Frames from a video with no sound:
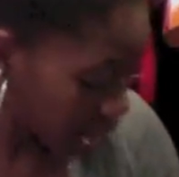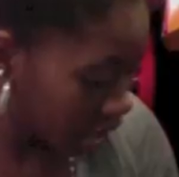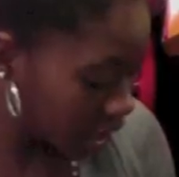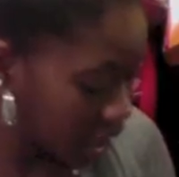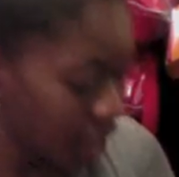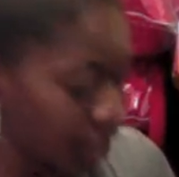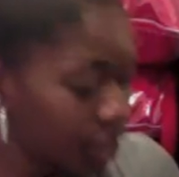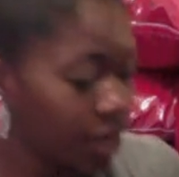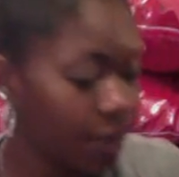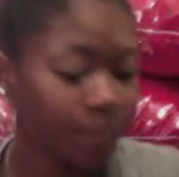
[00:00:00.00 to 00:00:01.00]
got
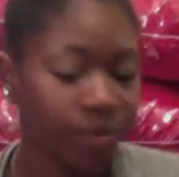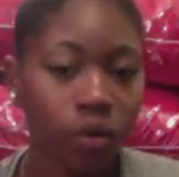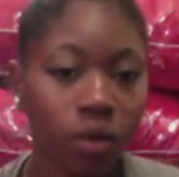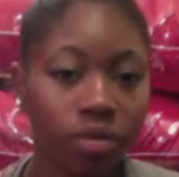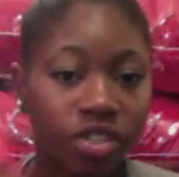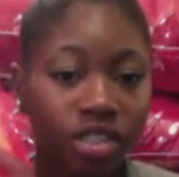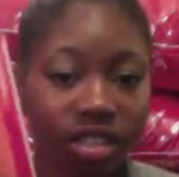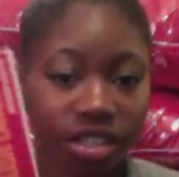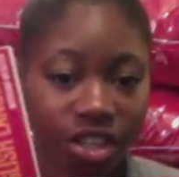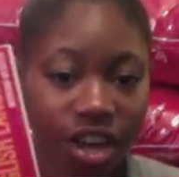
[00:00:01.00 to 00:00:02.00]
Webster's
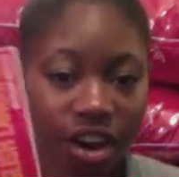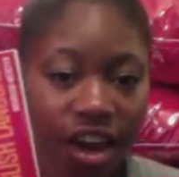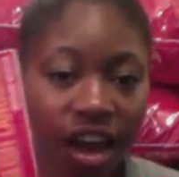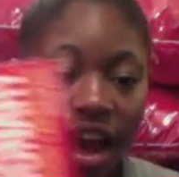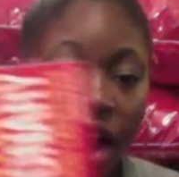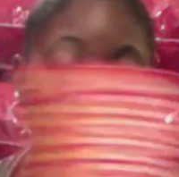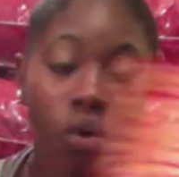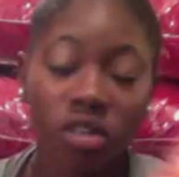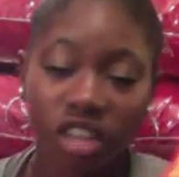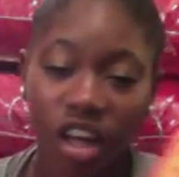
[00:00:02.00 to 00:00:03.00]
Dictionary,
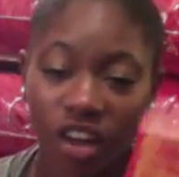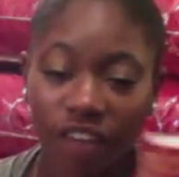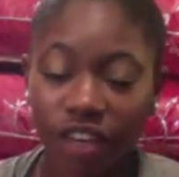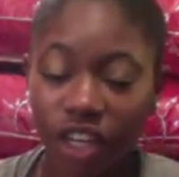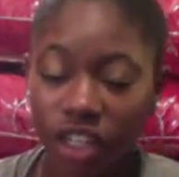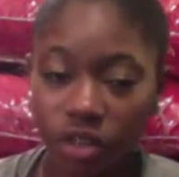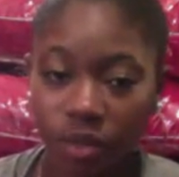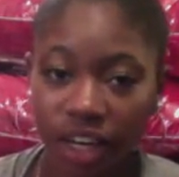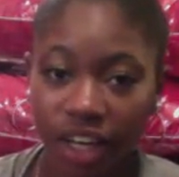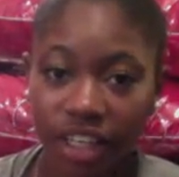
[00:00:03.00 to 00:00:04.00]
$1. Figure this will be
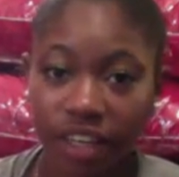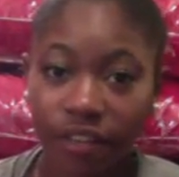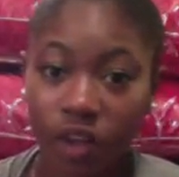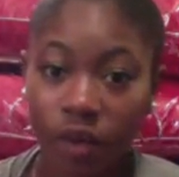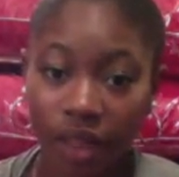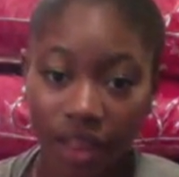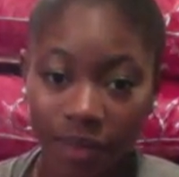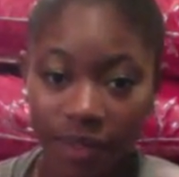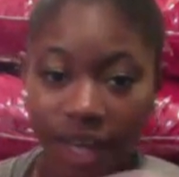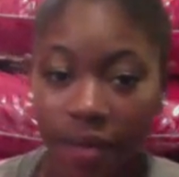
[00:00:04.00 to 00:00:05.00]
handy even though my
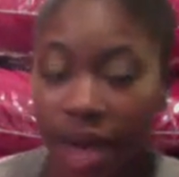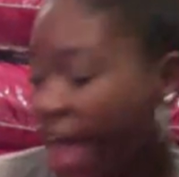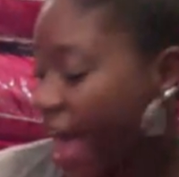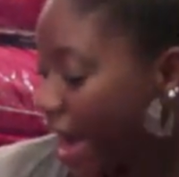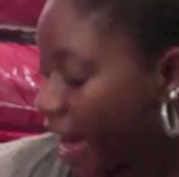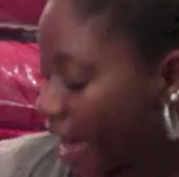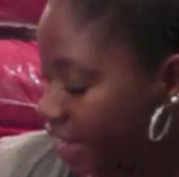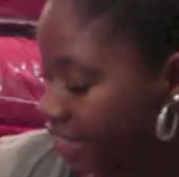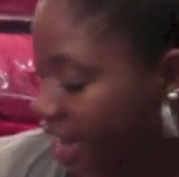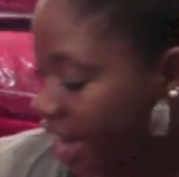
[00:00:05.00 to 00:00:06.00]
laptop has
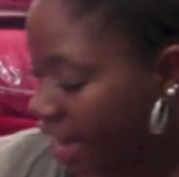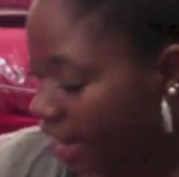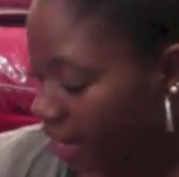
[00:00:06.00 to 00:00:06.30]
a